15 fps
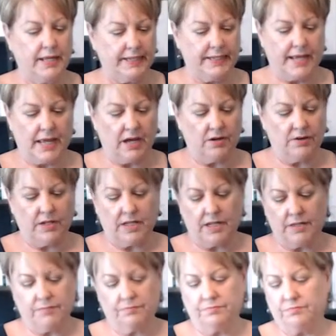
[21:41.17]

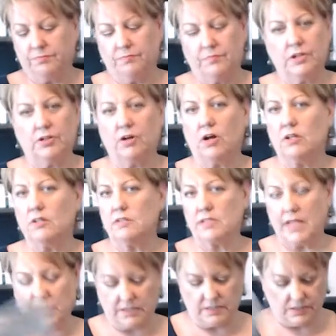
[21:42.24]
Now, you're all
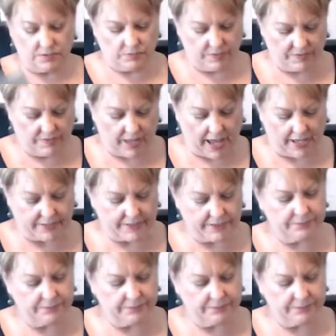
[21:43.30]
set with that.